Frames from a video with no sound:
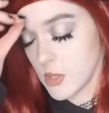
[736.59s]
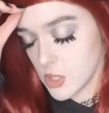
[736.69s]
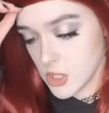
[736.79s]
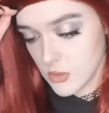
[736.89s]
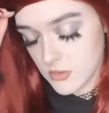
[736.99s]
the
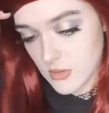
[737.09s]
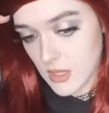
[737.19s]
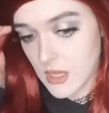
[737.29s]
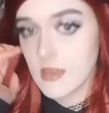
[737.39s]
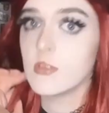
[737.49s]
makeup that
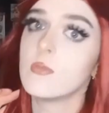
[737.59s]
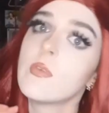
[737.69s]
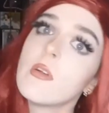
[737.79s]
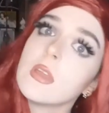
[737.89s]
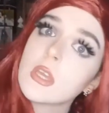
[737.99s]
you do
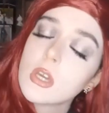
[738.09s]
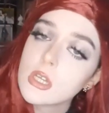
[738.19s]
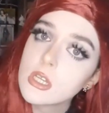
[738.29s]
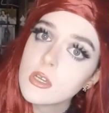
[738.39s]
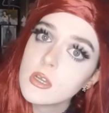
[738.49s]
see is
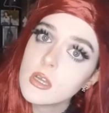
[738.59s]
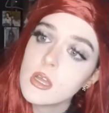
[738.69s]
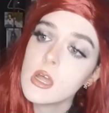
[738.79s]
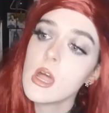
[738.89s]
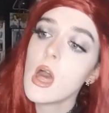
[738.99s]
very
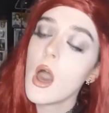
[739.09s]
good.